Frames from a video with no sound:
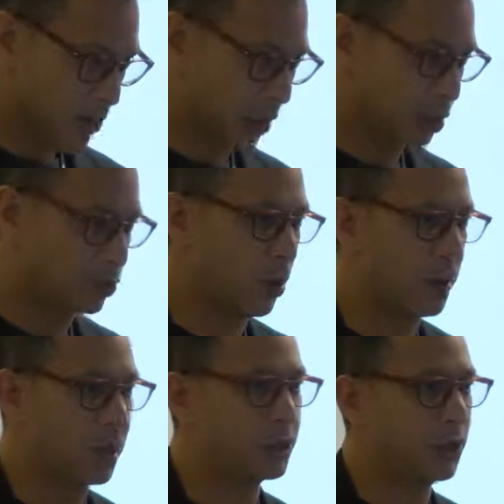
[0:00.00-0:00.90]
Because what
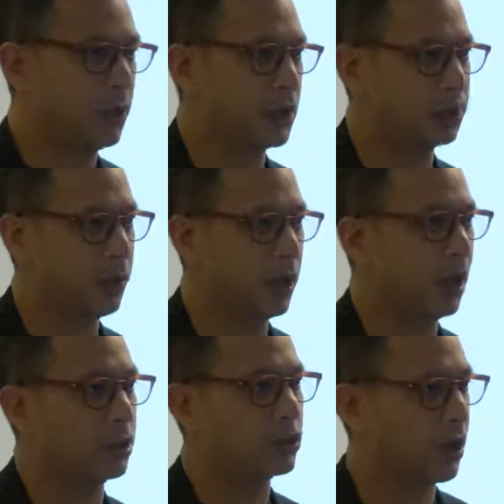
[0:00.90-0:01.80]
we are doing is putting
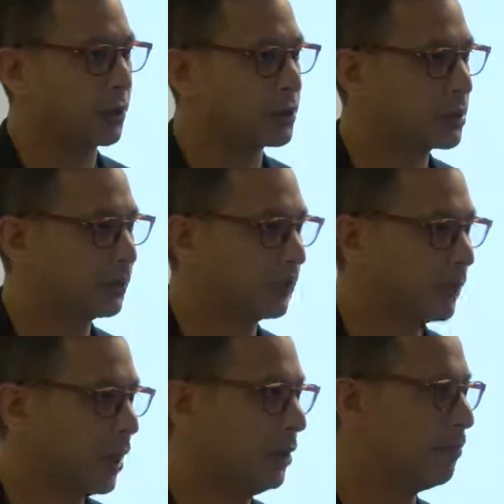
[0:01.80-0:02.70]
our trust
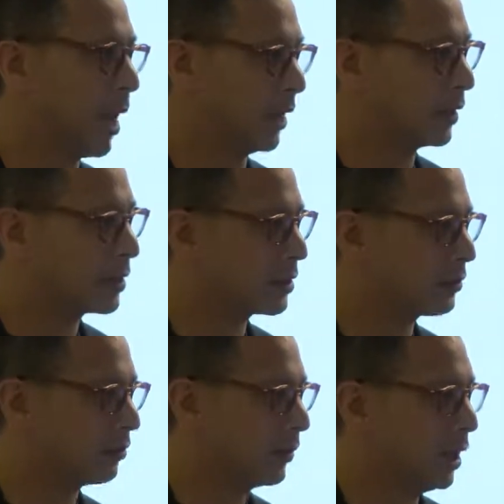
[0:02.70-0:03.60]
in banks,
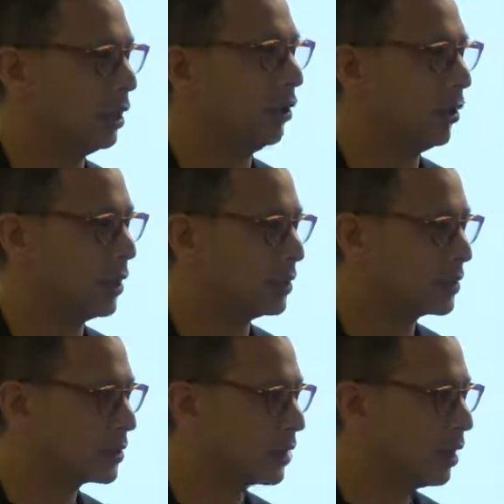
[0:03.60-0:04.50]
in
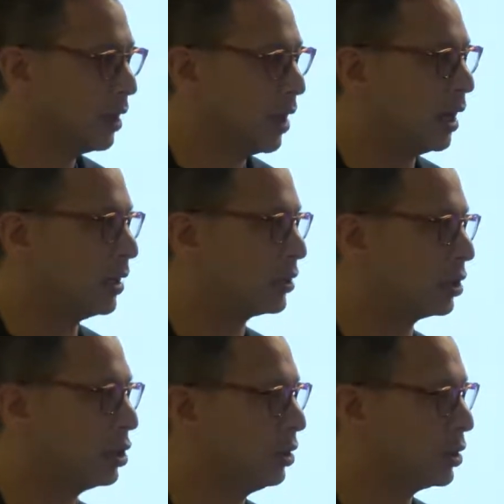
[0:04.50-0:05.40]
lawyers, in
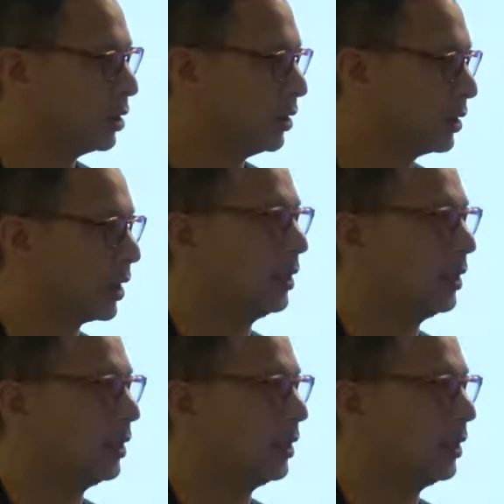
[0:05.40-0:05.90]
institutions,